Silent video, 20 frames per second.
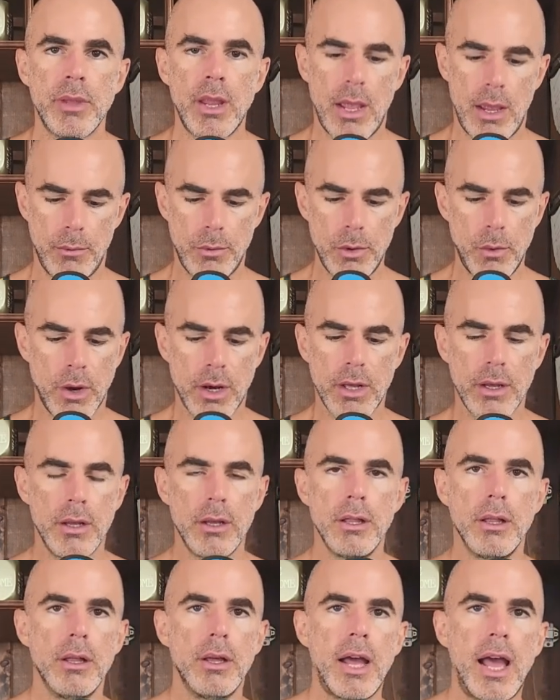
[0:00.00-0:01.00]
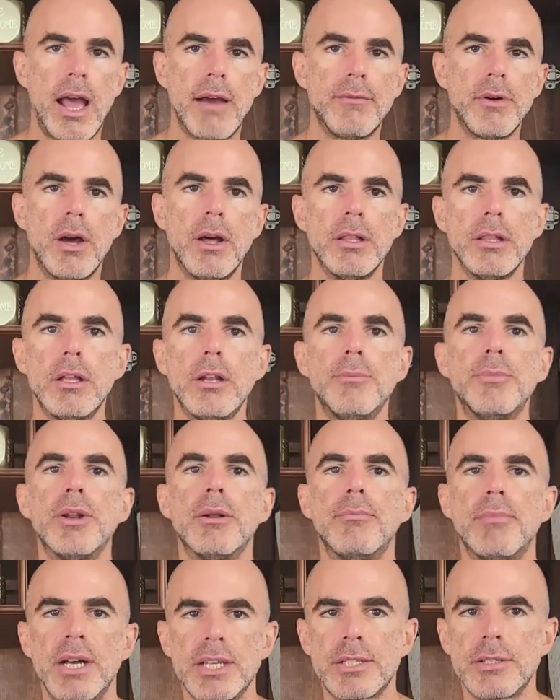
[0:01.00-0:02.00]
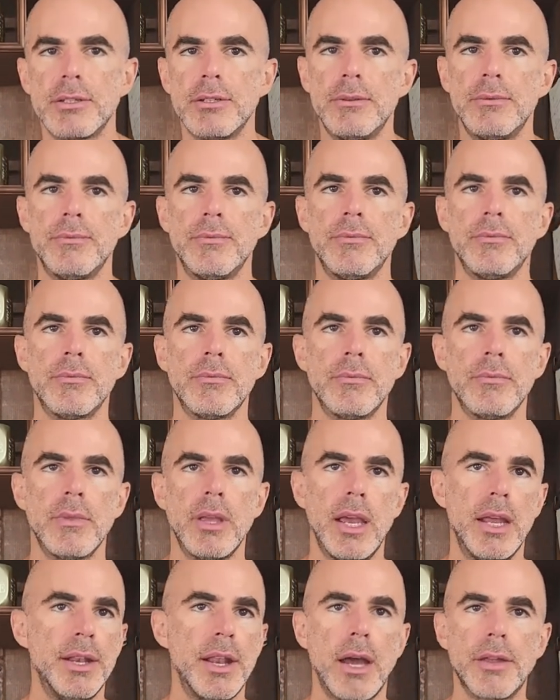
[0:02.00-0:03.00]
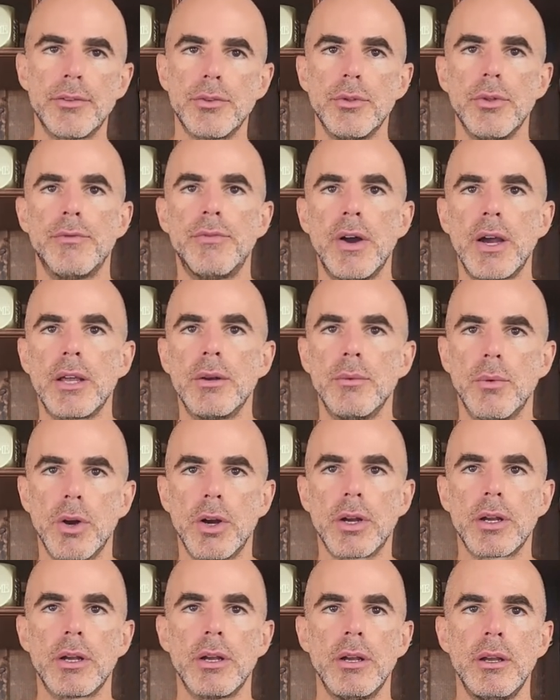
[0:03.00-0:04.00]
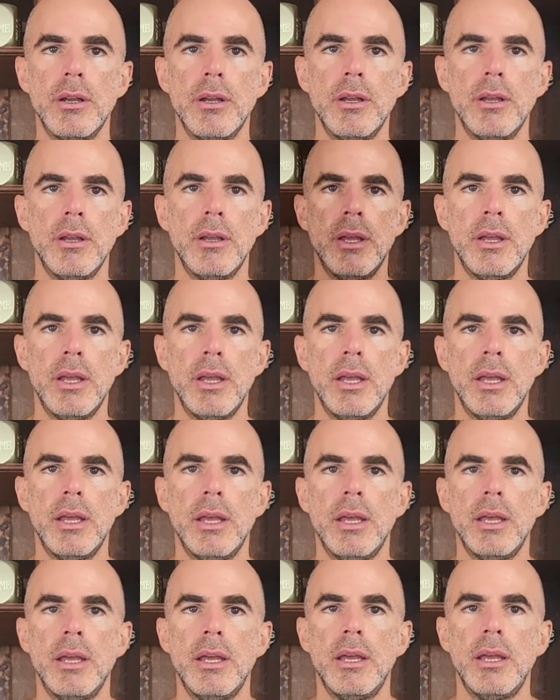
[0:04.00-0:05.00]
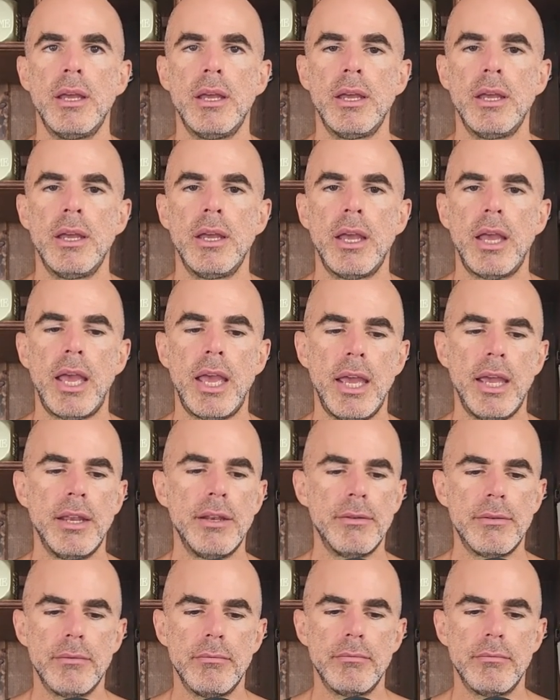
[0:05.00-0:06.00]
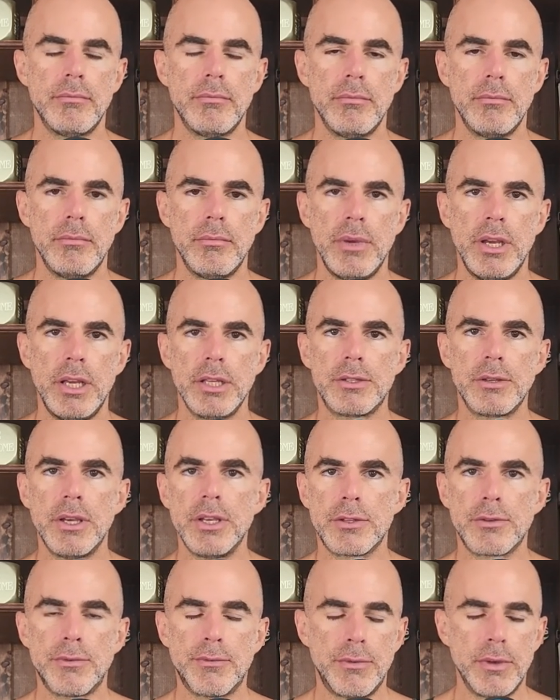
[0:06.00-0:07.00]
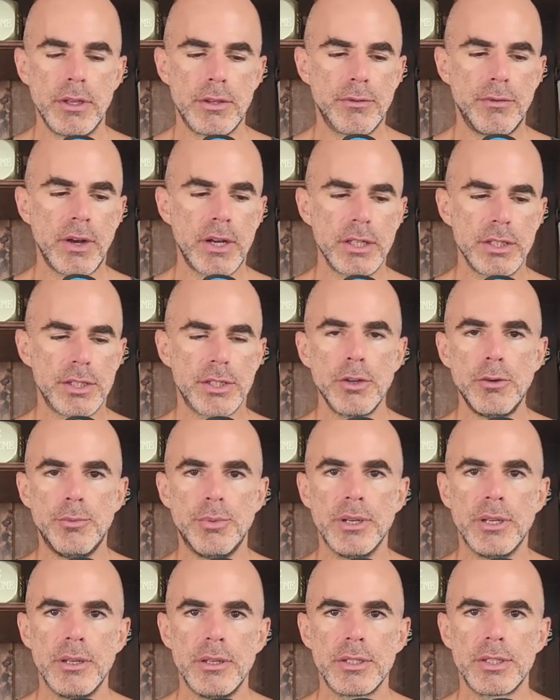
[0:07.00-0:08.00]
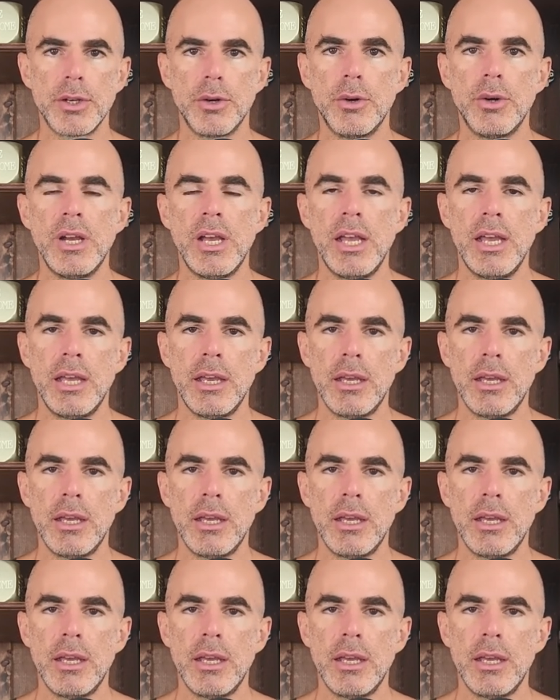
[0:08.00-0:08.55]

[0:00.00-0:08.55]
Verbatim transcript: and we want to have a little bit of muscle and not do the fucking work. And it's fucking stupid. So